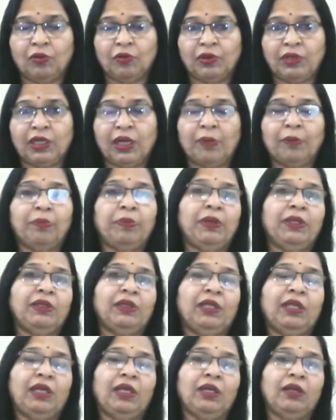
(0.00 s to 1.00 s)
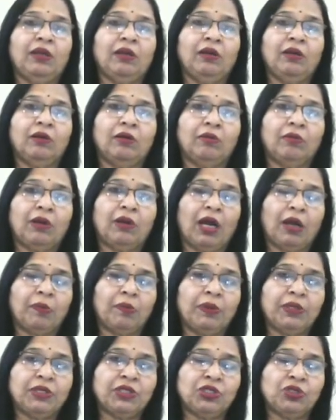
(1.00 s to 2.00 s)
dumping the
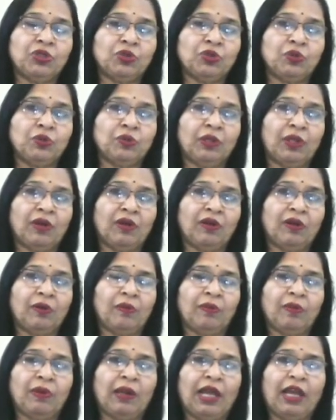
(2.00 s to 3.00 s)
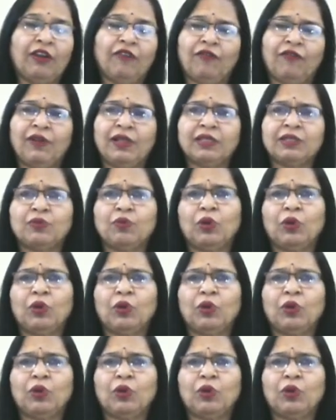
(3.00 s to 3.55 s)
garbage into the landfills,